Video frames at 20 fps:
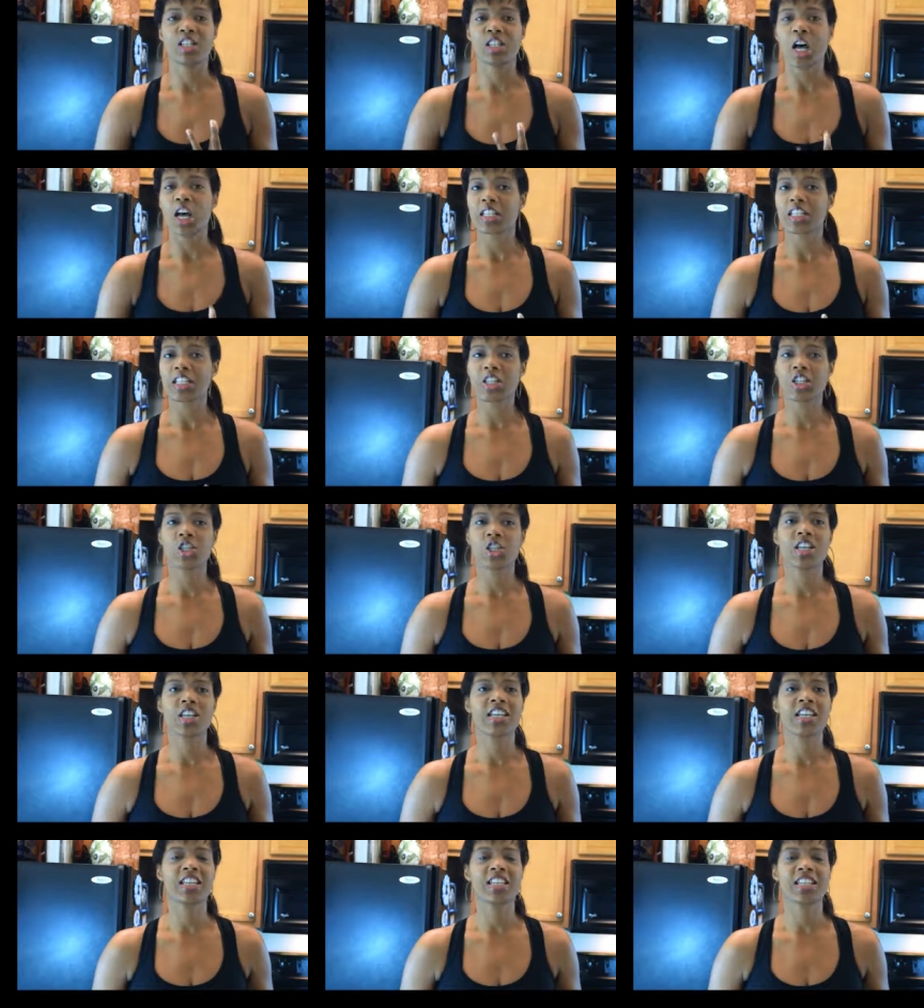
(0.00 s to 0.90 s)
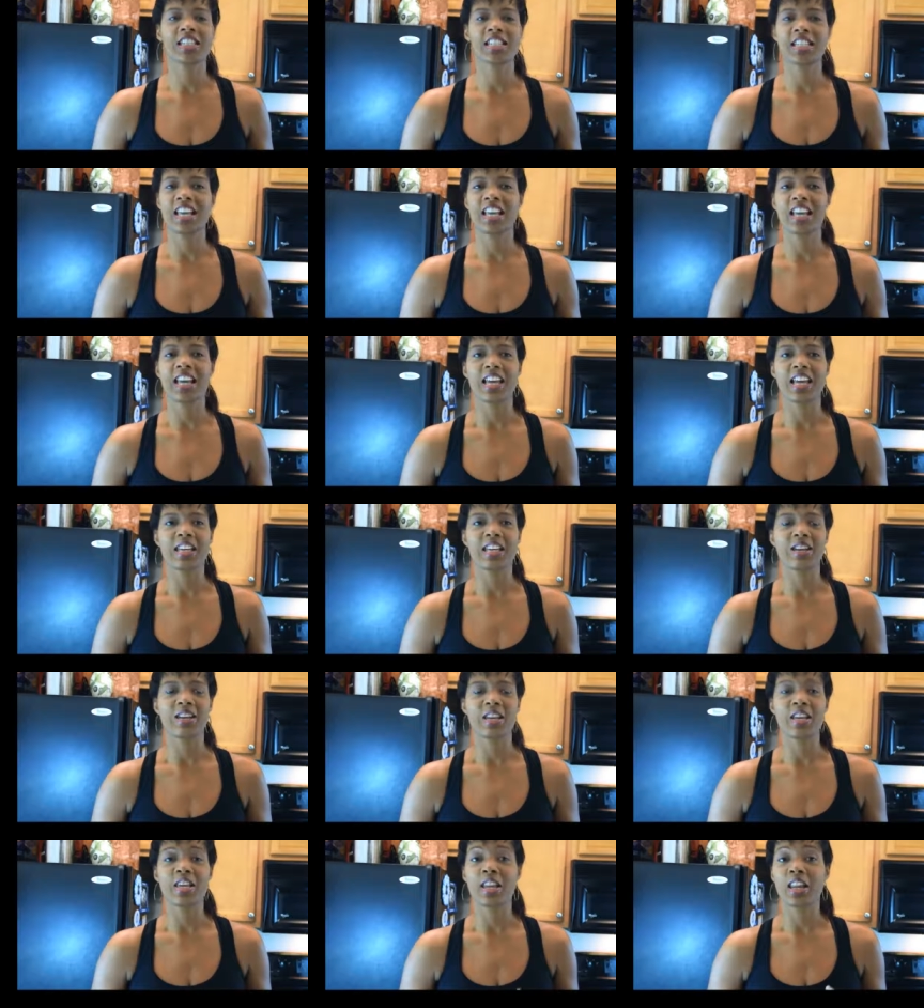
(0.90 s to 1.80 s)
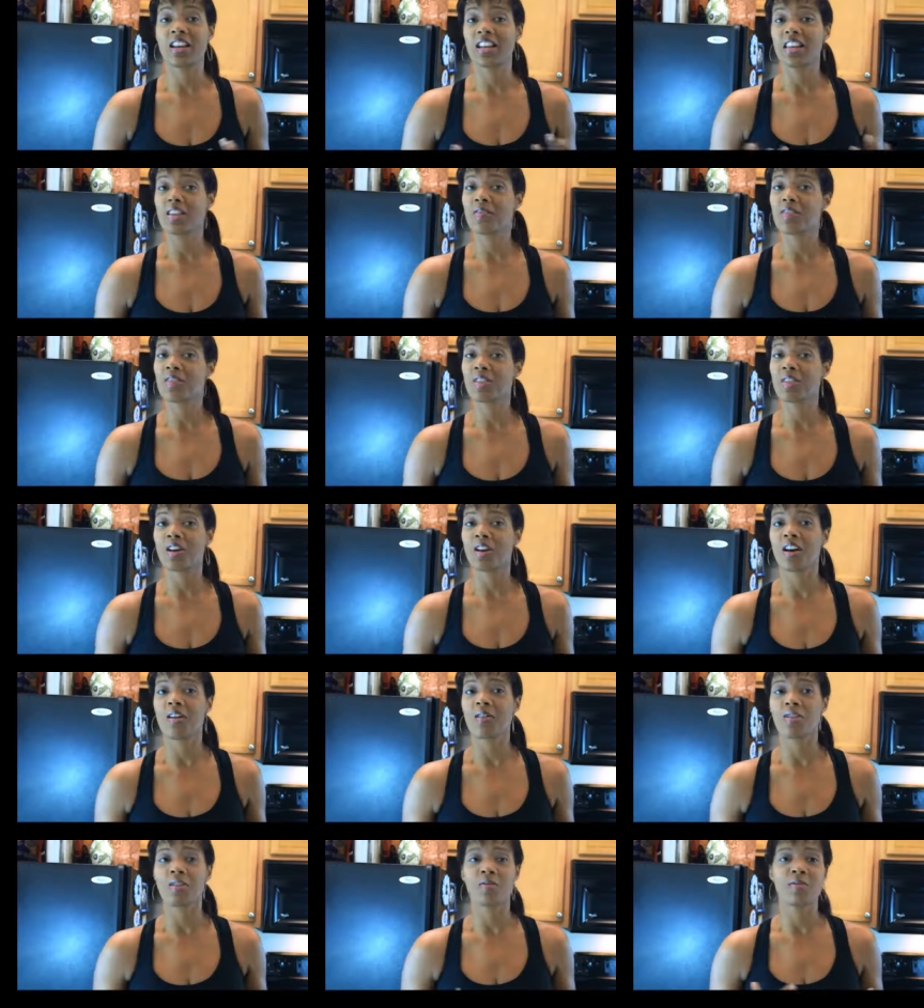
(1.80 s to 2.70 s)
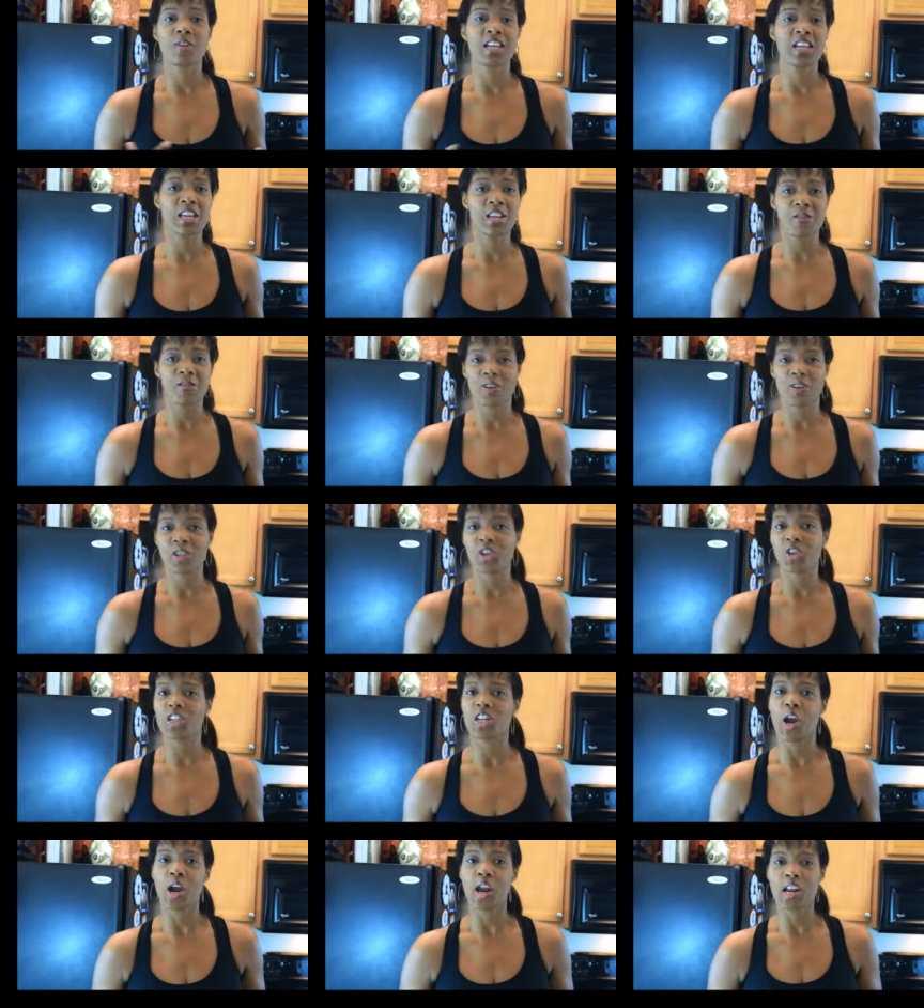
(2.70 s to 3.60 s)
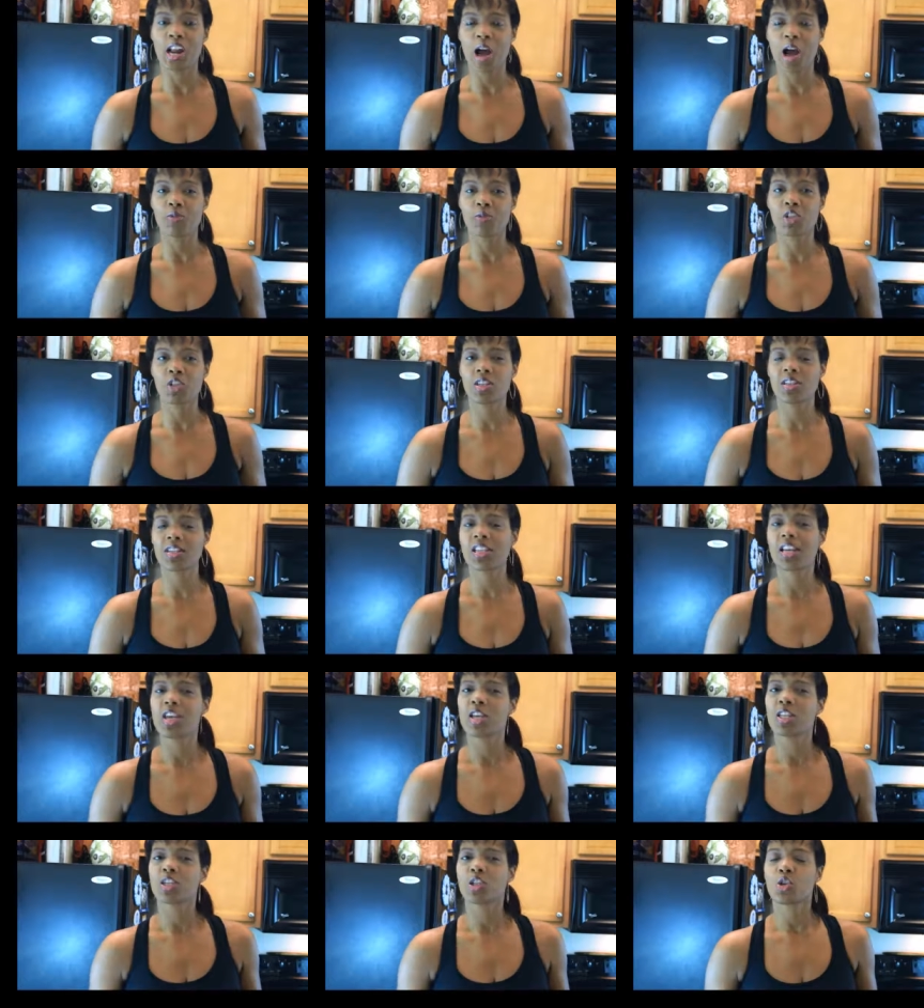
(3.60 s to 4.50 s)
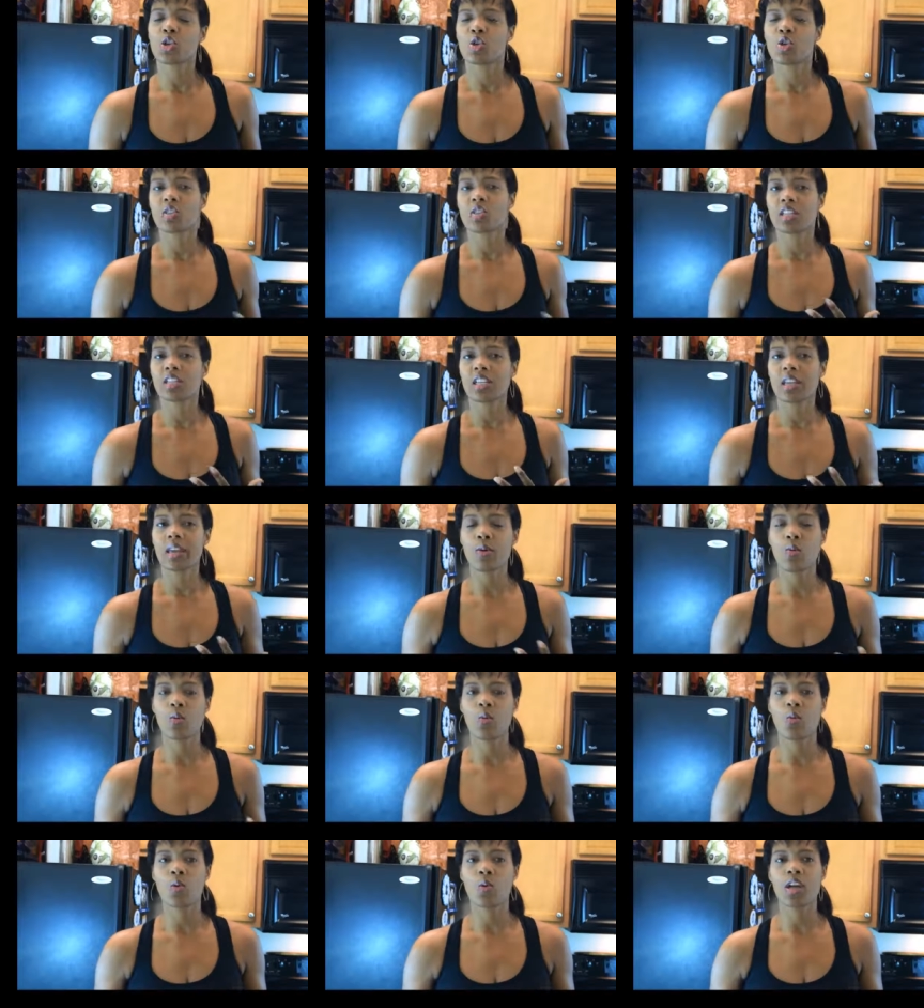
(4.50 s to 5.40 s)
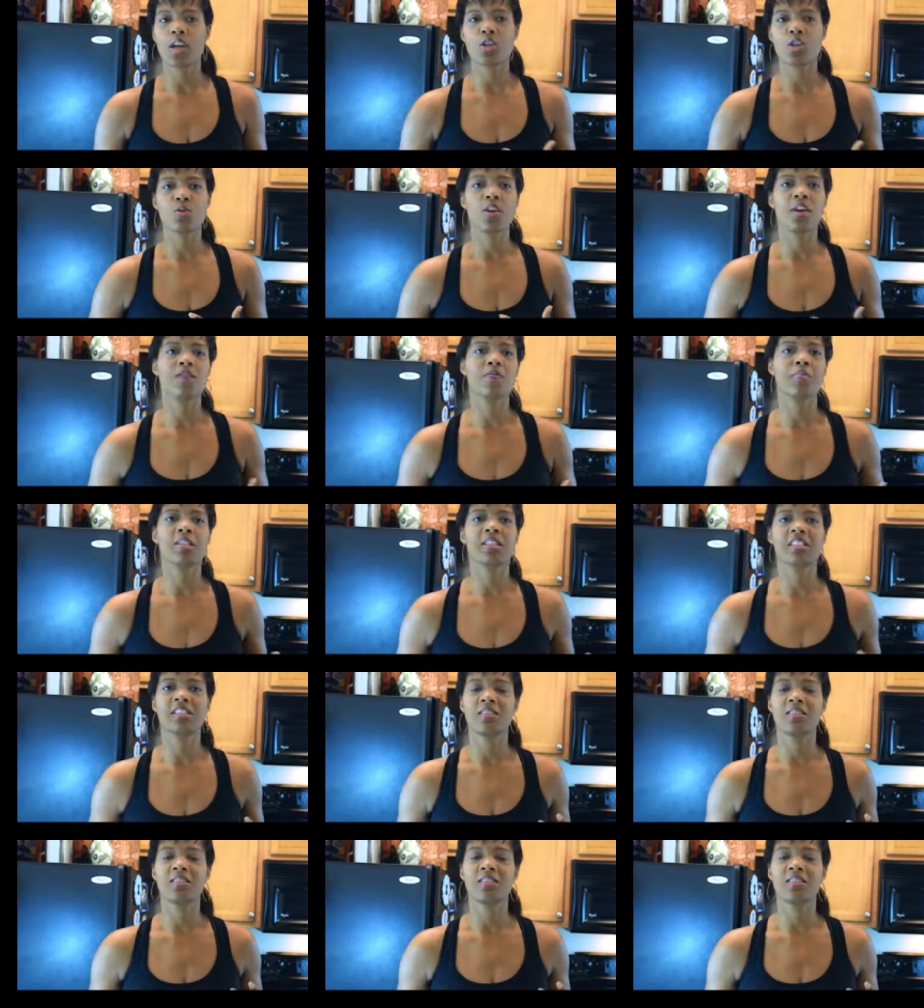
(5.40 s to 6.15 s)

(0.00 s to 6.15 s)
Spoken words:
sausages and even the vegan and vegetarian options, so you'll see what you have